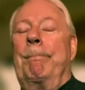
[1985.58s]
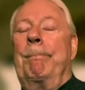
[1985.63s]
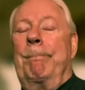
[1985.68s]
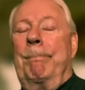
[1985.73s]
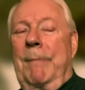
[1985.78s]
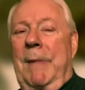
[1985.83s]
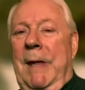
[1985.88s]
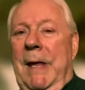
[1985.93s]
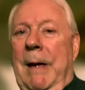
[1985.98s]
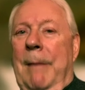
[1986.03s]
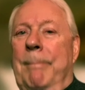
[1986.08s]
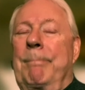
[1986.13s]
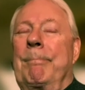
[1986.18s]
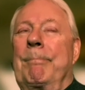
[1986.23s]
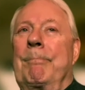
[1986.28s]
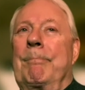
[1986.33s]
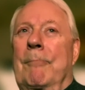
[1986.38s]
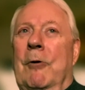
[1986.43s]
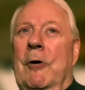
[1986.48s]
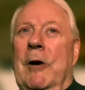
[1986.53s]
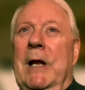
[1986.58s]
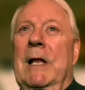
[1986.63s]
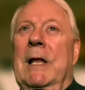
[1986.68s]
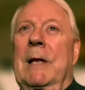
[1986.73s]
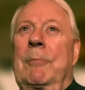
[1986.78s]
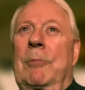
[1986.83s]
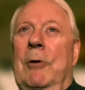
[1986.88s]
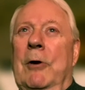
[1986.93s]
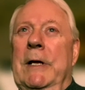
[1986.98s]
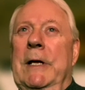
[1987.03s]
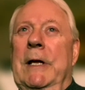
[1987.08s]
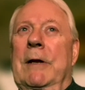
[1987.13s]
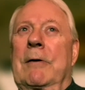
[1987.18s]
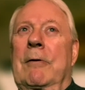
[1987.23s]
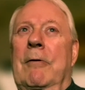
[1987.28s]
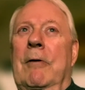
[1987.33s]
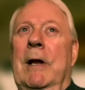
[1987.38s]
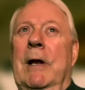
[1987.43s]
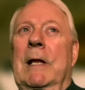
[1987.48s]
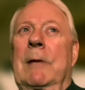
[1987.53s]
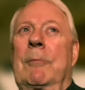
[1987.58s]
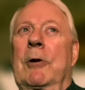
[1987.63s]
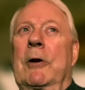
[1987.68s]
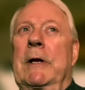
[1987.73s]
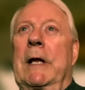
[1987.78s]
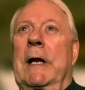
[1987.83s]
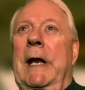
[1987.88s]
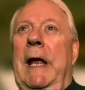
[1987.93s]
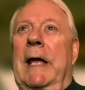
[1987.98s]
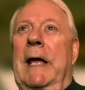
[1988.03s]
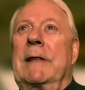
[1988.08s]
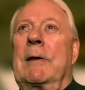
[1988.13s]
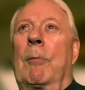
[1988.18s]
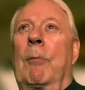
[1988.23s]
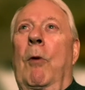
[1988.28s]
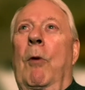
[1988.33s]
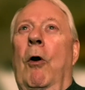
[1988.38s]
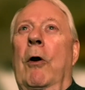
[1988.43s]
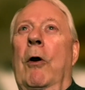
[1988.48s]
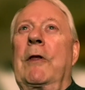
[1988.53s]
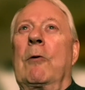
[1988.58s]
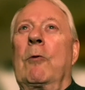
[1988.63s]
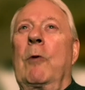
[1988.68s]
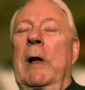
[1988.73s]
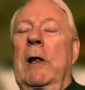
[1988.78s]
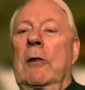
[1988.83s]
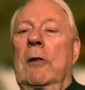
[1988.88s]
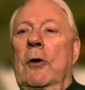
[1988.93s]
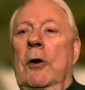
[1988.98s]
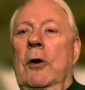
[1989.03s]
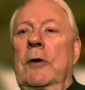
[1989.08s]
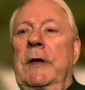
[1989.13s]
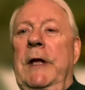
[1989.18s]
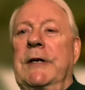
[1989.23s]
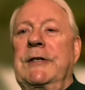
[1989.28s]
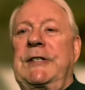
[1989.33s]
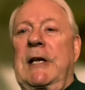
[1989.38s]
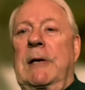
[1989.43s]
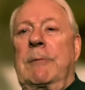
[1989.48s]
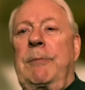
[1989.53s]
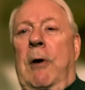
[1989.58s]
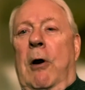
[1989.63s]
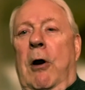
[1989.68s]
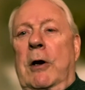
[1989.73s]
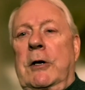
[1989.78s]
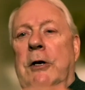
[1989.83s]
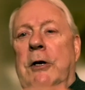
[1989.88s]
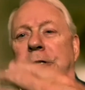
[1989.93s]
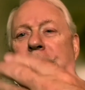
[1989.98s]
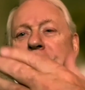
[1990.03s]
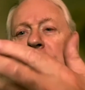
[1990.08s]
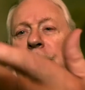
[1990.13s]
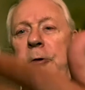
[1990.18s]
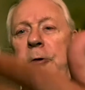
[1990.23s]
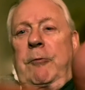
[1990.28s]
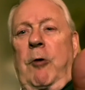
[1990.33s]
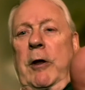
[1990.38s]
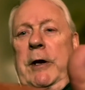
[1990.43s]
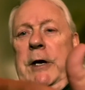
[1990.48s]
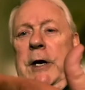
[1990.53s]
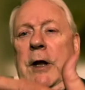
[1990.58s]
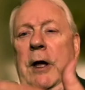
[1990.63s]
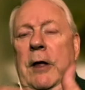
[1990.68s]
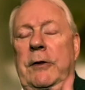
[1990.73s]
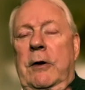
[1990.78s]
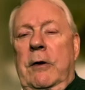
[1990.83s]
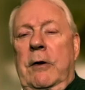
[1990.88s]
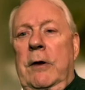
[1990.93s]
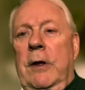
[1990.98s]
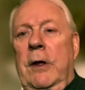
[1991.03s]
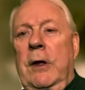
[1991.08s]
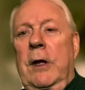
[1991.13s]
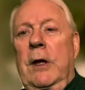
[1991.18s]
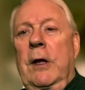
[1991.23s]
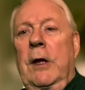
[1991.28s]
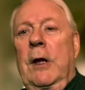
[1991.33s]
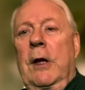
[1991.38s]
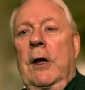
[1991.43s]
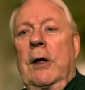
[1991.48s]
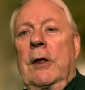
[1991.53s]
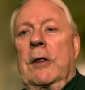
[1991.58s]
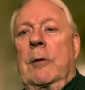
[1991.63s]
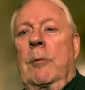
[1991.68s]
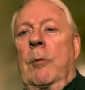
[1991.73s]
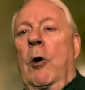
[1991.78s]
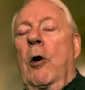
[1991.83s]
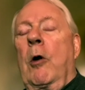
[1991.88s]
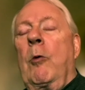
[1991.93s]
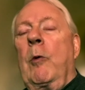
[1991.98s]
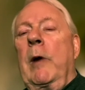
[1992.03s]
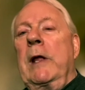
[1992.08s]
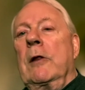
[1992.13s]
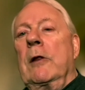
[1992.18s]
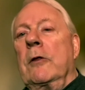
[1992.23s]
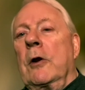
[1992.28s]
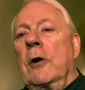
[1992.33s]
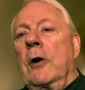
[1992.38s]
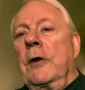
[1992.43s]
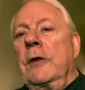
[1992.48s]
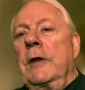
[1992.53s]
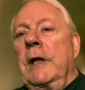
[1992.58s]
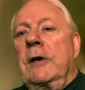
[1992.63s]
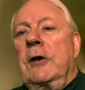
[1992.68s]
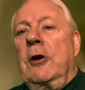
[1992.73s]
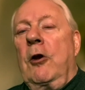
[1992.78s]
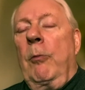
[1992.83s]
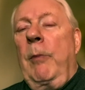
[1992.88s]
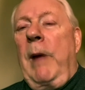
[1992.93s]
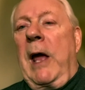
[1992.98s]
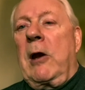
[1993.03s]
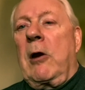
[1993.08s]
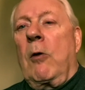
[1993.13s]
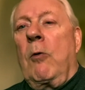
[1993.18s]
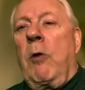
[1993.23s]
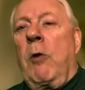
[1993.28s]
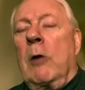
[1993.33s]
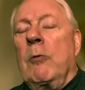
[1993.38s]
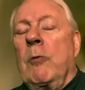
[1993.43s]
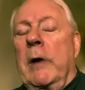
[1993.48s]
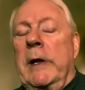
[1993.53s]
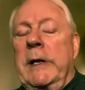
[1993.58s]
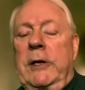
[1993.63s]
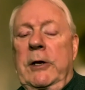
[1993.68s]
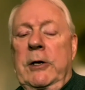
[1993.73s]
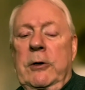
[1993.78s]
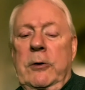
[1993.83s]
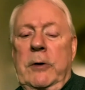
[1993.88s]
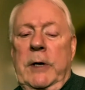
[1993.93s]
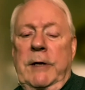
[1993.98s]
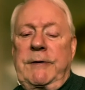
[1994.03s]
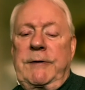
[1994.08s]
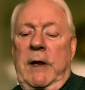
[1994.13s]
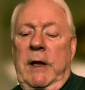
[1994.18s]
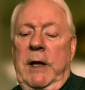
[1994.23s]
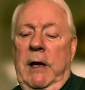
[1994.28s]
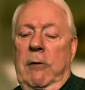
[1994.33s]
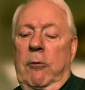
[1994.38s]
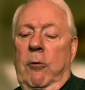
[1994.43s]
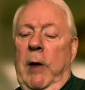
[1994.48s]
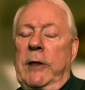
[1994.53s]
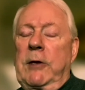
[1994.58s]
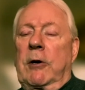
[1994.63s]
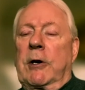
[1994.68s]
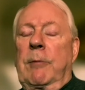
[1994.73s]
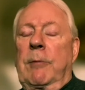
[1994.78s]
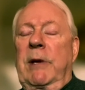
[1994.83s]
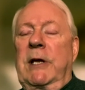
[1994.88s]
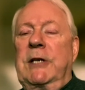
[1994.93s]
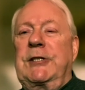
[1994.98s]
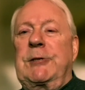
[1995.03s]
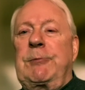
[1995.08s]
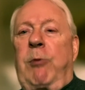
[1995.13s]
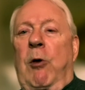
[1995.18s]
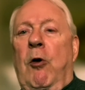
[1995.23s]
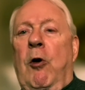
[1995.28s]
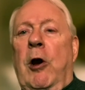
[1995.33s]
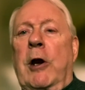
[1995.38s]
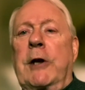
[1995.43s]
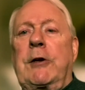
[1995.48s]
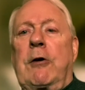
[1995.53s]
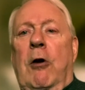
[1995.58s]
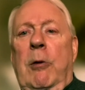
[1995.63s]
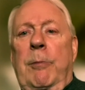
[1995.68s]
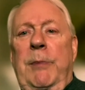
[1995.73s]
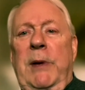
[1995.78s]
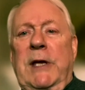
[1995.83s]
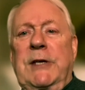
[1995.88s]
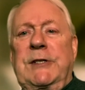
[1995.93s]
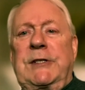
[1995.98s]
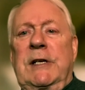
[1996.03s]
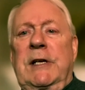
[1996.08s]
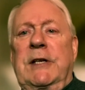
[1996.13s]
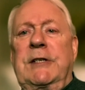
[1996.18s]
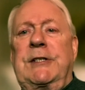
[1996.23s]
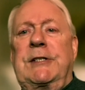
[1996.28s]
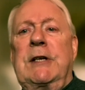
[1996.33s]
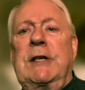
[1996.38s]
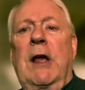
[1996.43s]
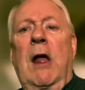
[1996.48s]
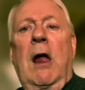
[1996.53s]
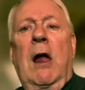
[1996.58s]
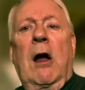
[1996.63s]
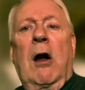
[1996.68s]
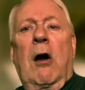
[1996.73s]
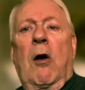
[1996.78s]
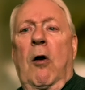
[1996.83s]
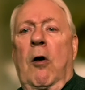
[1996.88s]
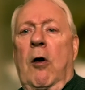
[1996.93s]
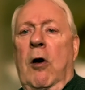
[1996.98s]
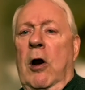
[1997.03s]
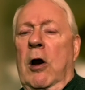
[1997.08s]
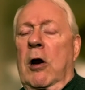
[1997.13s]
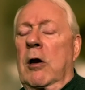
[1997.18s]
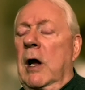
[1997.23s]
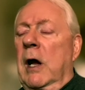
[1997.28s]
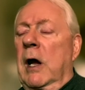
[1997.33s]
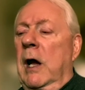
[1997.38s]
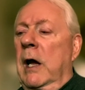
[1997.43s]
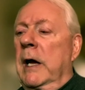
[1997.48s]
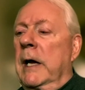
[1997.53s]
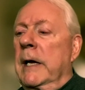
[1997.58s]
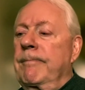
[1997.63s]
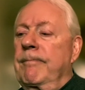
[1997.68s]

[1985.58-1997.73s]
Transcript: Yep. Really brilliant. Really brilliant. And the more that we learn this in partnership with one another, the more we learn that no matter what we do, is whether it be sport or business or